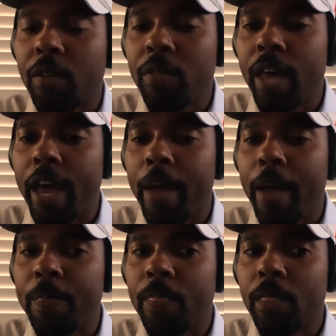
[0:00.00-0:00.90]
that
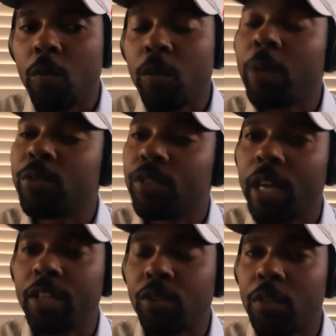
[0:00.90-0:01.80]
when I was
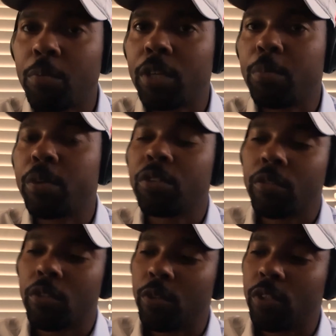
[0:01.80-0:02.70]
saying I saw the bigger
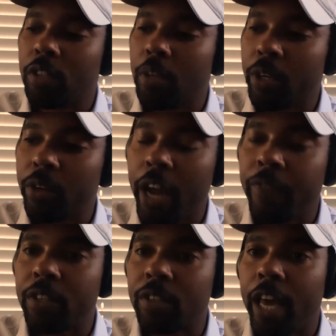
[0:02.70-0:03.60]
picture, there was a
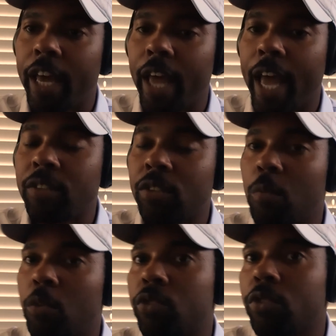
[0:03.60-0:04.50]
demographic that had
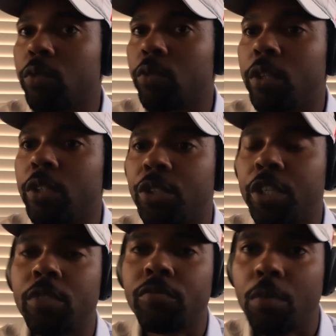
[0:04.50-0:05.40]
someone to root and
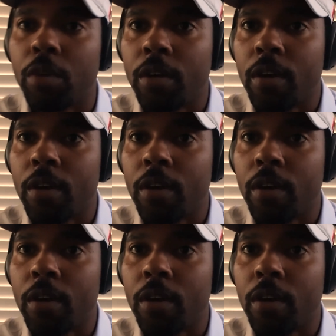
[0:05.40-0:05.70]
cheer for,